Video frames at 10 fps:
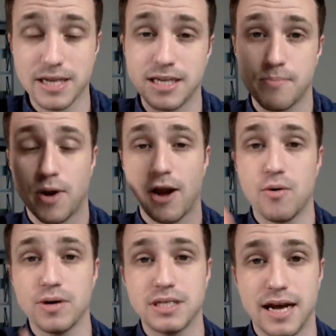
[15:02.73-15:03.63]
Because I'm
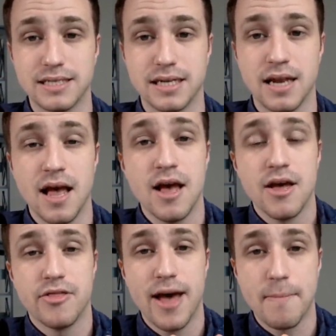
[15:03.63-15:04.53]
prioritizing
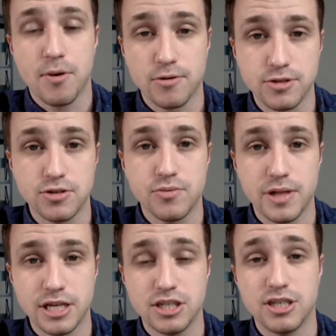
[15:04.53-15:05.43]
that personal
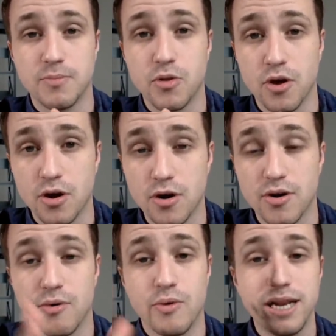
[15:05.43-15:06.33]
relationship with
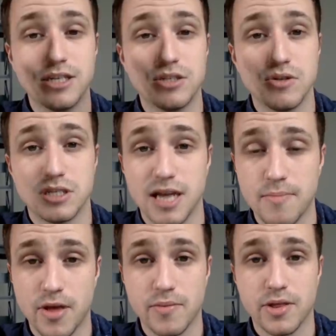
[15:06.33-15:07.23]
her. And we need to do the
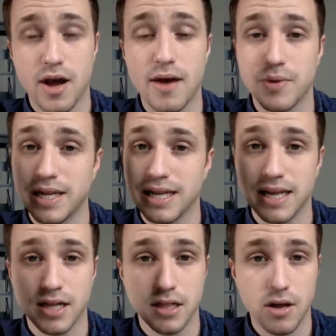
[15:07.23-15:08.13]
same thing with God. We need
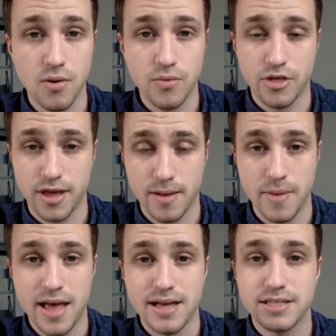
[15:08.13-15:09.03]
to get alone with
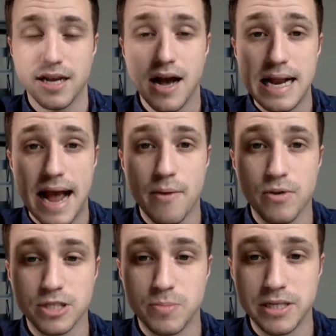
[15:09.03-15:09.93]
him. Say, God, I
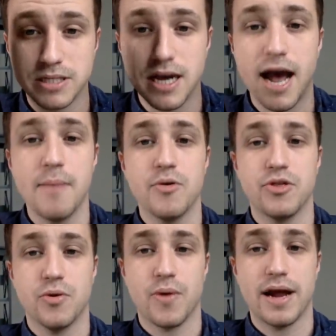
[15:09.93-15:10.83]
want to spend time
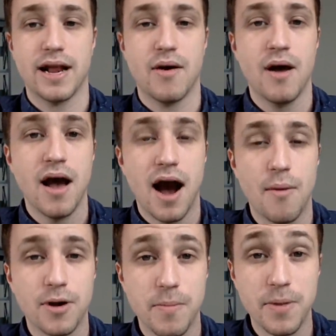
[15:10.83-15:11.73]
with you right now.
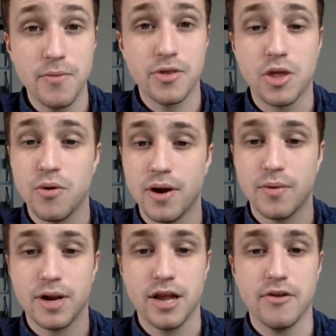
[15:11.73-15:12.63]
I want to be with you
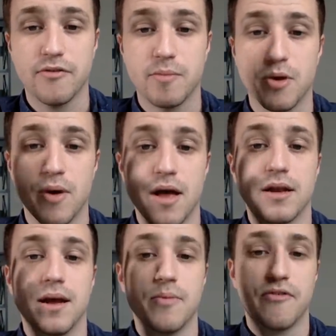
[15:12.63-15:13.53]
and I want to hear from you.
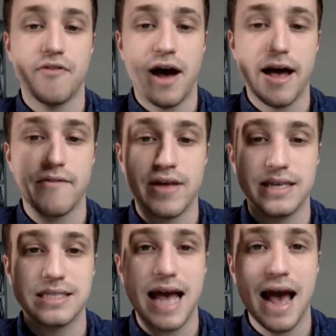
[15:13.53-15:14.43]
Number five
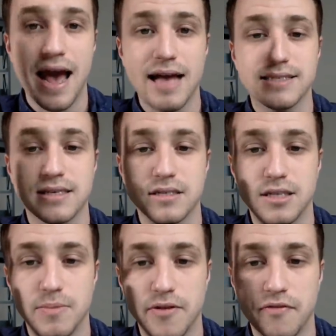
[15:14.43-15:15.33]
is ask
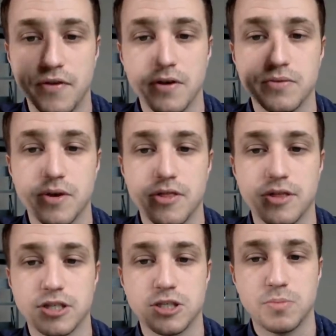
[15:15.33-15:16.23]
to be filled
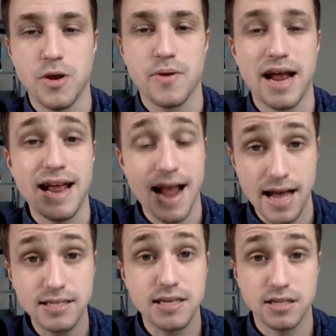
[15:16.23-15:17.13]
with the Spirit and
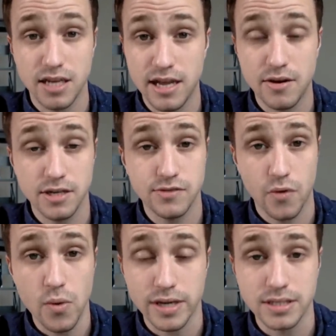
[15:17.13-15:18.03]
ask to hear his
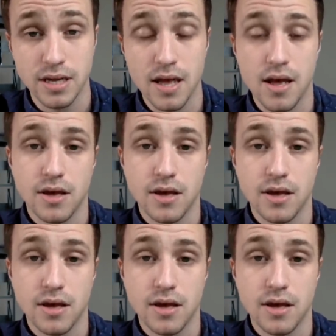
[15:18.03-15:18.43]
voice.